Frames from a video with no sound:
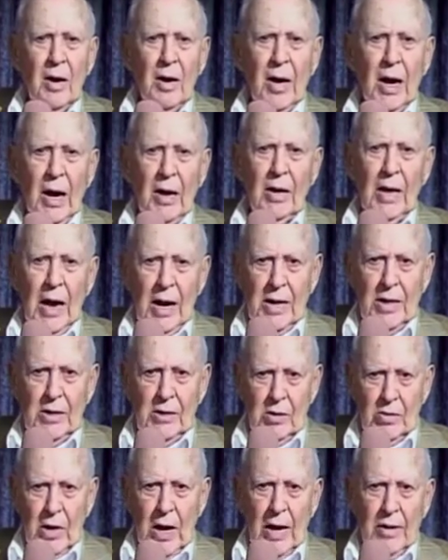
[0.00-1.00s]
I
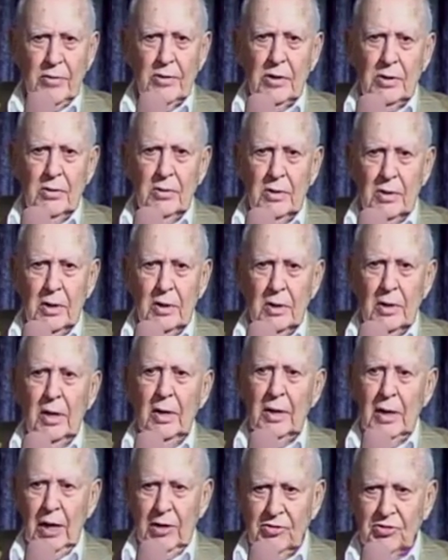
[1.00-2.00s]
entered,
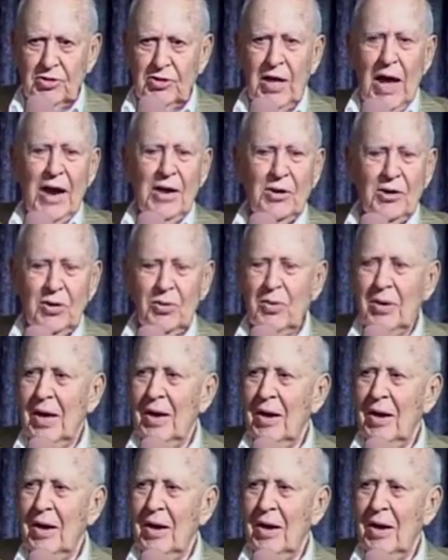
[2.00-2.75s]
yes, thank you.